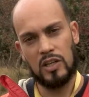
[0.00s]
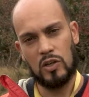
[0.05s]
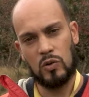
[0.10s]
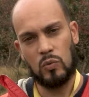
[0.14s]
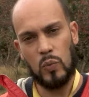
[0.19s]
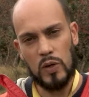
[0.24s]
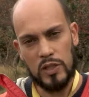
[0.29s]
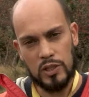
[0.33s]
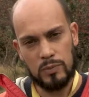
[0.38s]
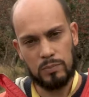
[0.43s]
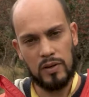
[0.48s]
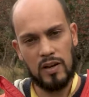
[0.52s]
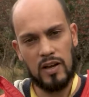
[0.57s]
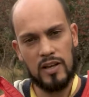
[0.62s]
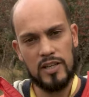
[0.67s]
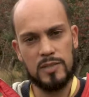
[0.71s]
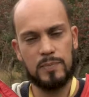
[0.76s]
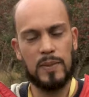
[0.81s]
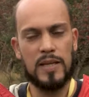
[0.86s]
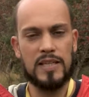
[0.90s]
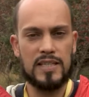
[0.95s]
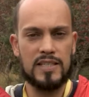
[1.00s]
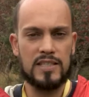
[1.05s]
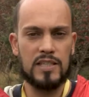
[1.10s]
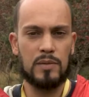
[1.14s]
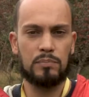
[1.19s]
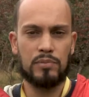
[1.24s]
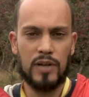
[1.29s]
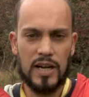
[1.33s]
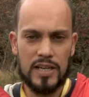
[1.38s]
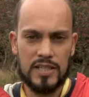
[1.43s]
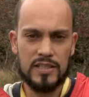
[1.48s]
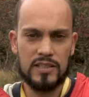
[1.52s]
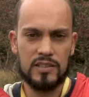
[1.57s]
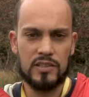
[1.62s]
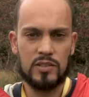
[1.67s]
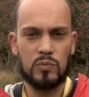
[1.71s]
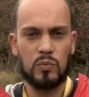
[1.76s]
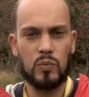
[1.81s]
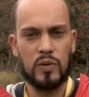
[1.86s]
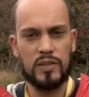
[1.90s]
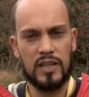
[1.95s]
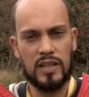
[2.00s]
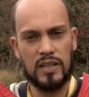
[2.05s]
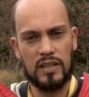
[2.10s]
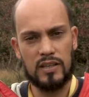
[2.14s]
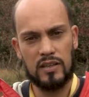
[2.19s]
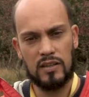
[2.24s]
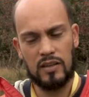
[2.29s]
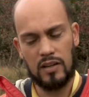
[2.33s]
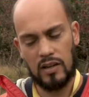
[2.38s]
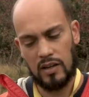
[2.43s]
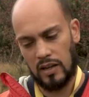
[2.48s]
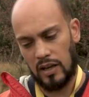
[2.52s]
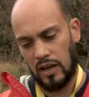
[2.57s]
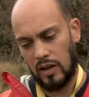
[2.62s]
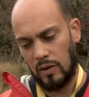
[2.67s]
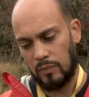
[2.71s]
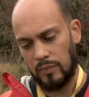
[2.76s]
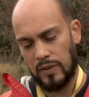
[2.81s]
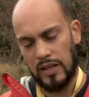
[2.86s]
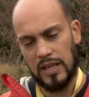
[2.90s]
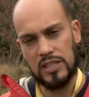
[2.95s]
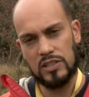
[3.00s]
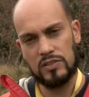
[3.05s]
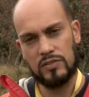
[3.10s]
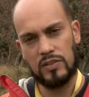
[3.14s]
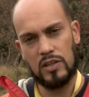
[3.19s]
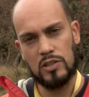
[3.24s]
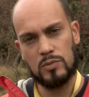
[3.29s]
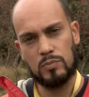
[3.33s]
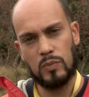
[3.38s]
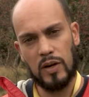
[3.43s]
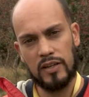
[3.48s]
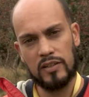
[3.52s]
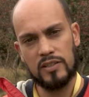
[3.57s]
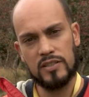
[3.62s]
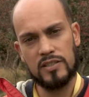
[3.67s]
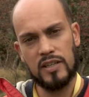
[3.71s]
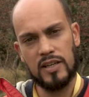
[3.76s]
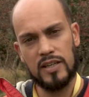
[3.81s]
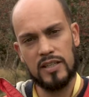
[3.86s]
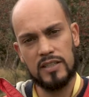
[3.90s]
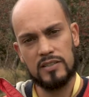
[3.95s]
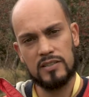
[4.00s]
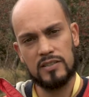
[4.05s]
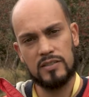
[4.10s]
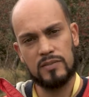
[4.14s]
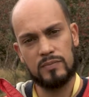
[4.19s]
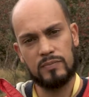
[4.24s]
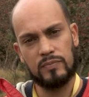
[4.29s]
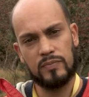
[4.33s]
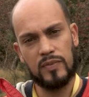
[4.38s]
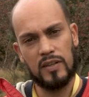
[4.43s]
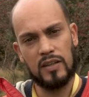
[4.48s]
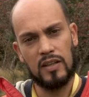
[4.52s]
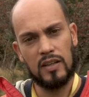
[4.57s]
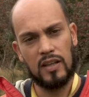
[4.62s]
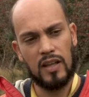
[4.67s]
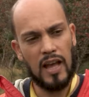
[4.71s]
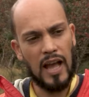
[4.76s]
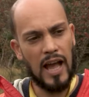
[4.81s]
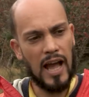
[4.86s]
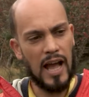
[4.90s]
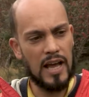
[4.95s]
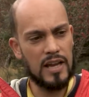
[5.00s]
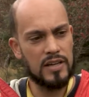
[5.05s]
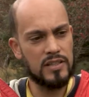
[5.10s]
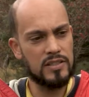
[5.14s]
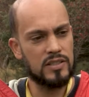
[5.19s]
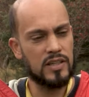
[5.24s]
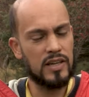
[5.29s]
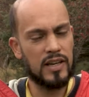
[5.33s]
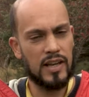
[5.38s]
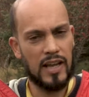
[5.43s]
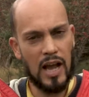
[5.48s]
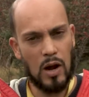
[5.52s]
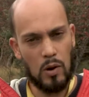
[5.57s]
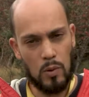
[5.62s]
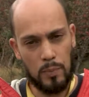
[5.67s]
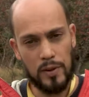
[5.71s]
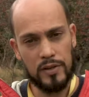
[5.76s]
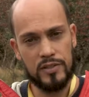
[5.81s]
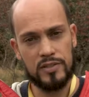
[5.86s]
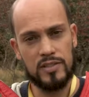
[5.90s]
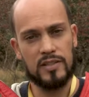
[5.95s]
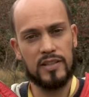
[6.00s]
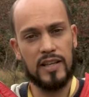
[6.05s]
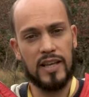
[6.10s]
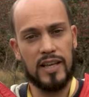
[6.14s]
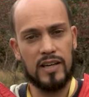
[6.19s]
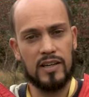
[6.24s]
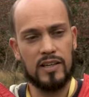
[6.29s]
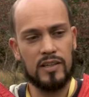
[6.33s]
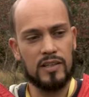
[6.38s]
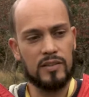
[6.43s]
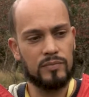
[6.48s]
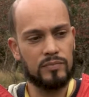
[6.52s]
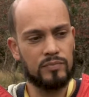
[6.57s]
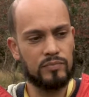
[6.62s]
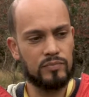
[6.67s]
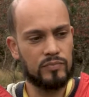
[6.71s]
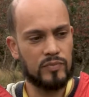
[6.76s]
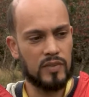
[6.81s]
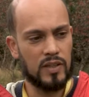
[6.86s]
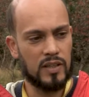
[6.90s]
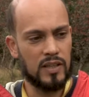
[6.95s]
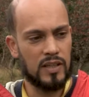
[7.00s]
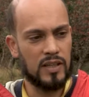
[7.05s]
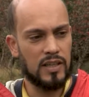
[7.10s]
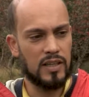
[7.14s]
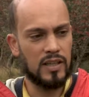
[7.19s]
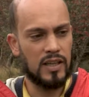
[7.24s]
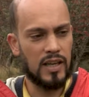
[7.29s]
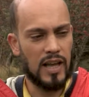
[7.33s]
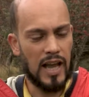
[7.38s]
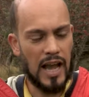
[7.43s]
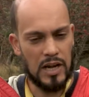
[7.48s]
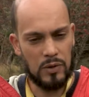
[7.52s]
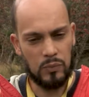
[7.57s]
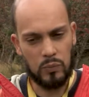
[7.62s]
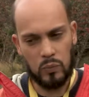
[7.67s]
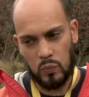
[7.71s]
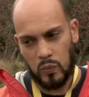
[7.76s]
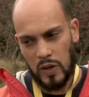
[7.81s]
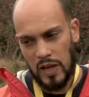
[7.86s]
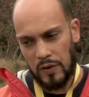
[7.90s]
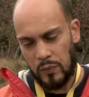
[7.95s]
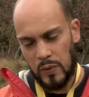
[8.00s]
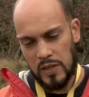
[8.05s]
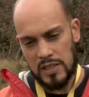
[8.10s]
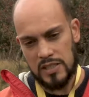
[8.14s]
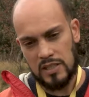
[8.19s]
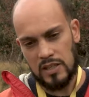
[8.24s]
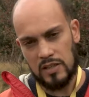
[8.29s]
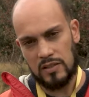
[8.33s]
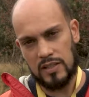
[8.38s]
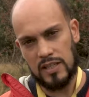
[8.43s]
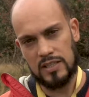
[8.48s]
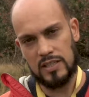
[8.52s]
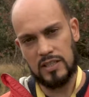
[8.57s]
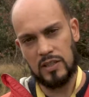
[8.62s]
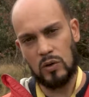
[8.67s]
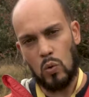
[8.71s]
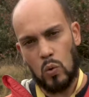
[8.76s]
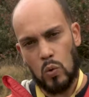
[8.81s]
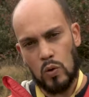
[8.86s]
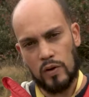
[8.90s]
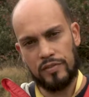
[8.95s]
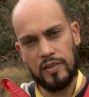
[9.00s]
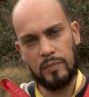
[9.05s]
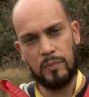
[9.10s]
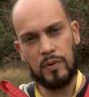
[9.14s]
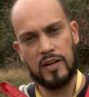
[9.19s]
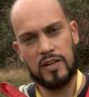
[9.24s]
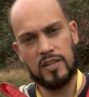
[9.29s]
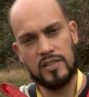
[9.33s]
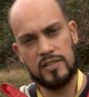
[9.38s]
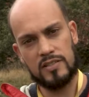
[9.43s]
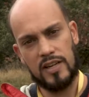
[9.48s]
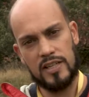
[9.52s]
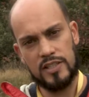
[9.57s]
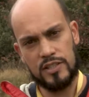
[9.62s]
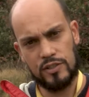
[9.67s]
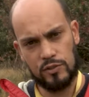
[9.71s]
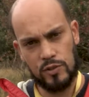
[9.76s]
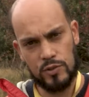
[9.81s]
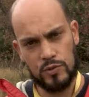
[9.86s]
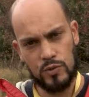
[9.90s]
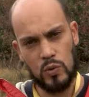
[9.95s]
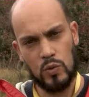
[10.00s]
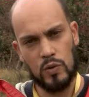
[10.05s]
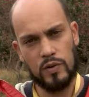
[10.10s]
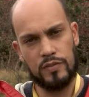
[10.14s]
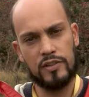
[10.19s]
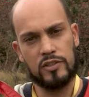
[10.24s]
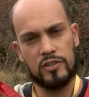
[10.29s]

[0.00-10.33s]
which plant species are present within each of those microsites and how abundant they are. And if we do this in all of the microsites across all of the